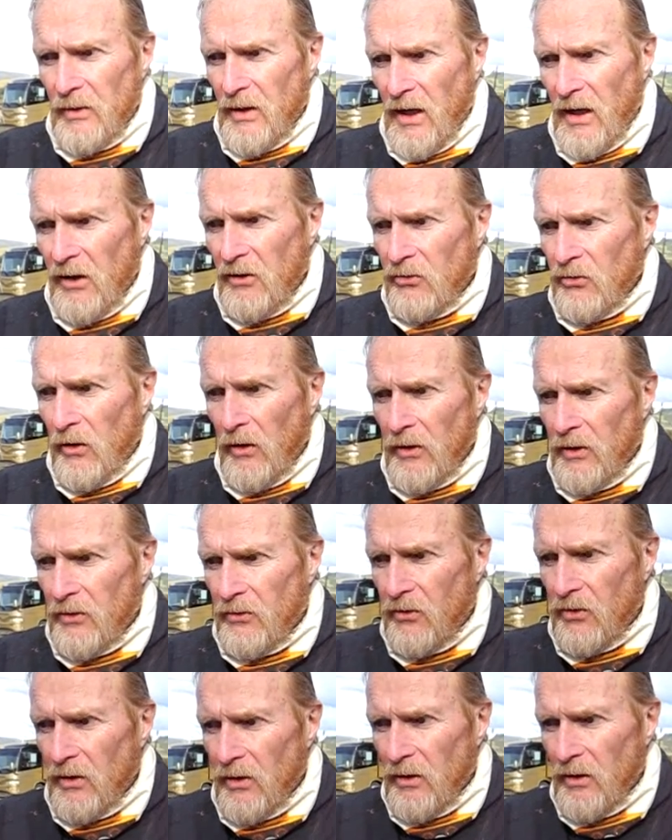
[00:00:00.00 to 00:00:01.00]
Excellent.
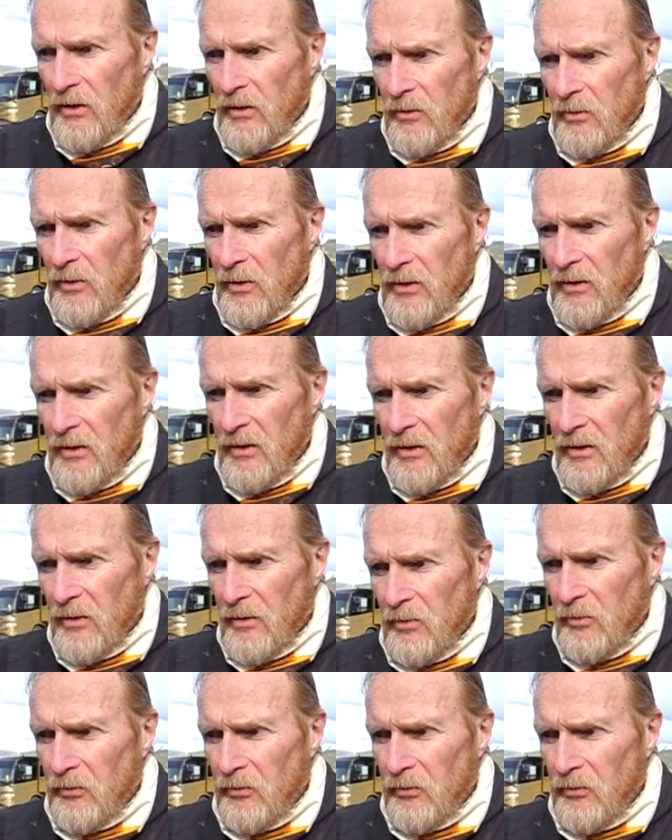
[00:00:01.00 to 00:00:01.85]
Uh, uh,